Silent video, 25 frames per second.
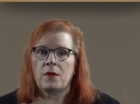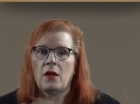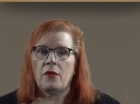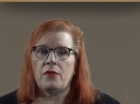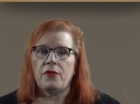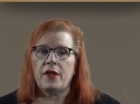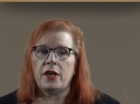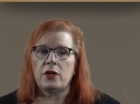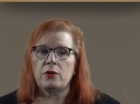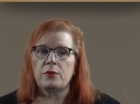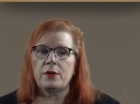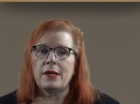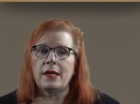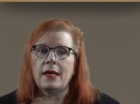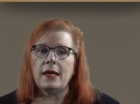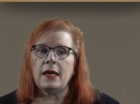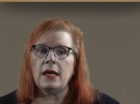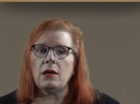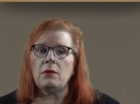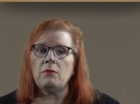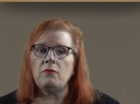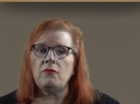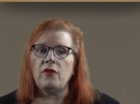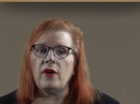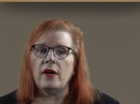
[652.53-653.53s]
They are an
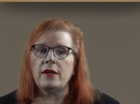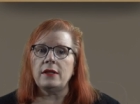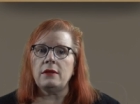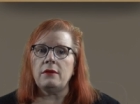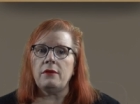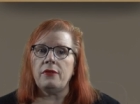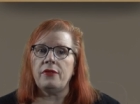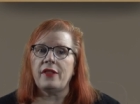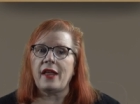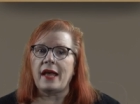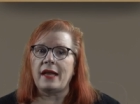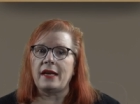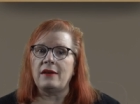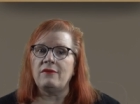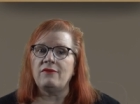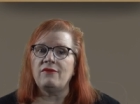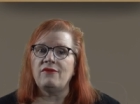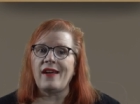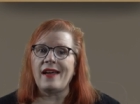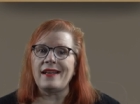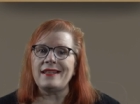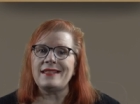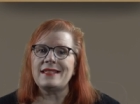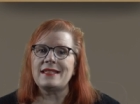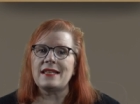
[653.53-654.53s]
income fund that
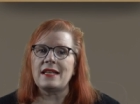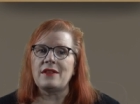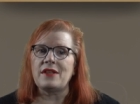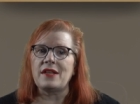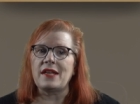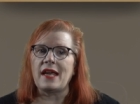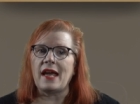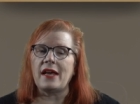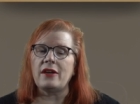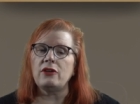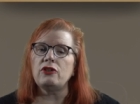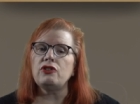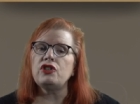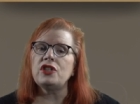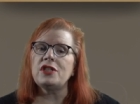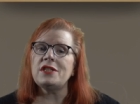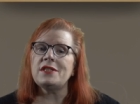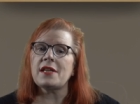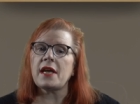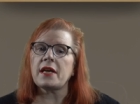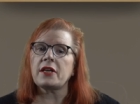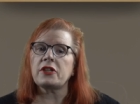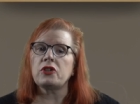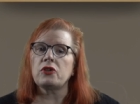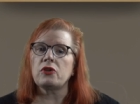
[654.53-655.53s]
invests in the energy
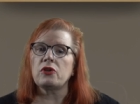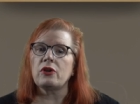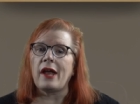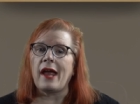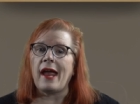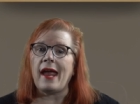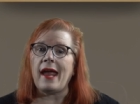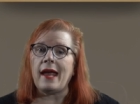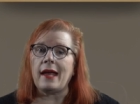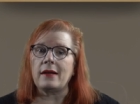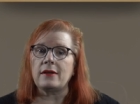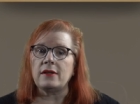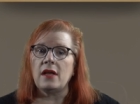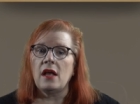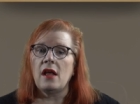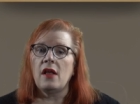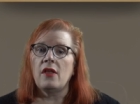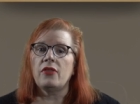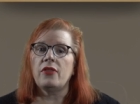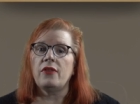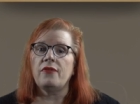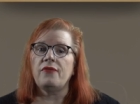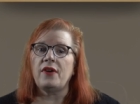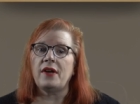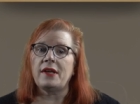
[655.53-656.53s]
sector and
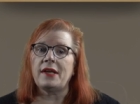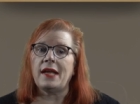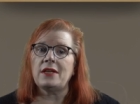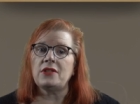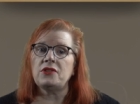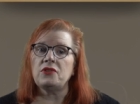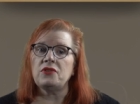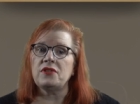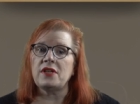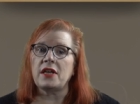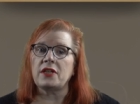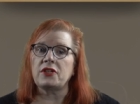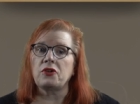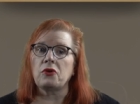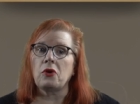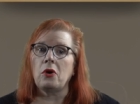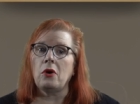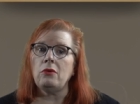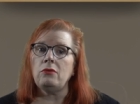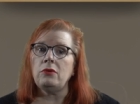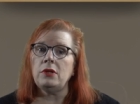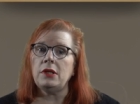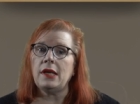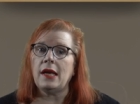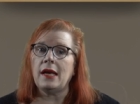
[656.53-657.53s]
the financial sector
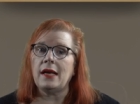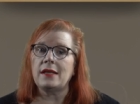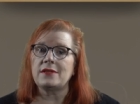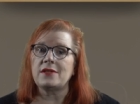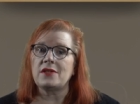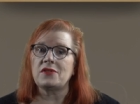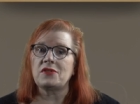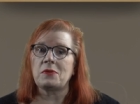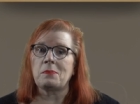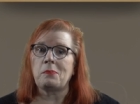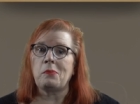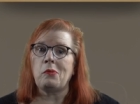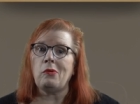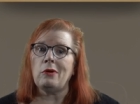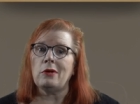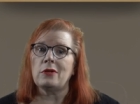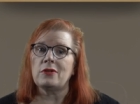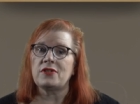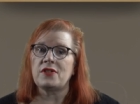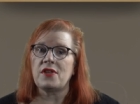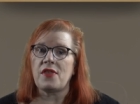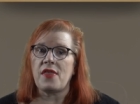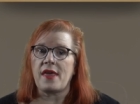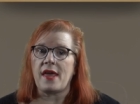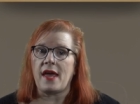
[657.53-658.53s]
only as it
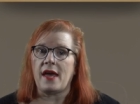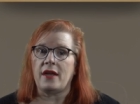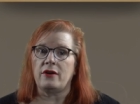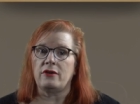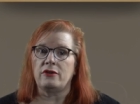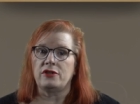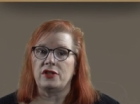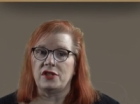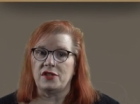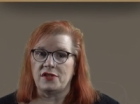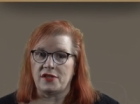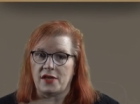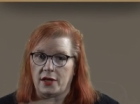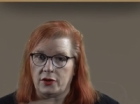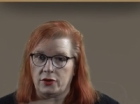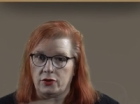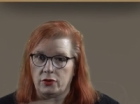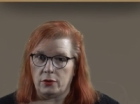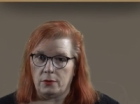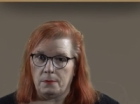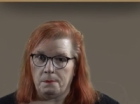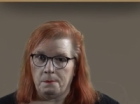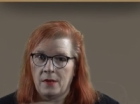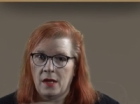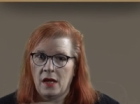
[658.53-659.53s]
supports the energy
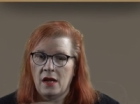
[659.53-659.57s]
sector.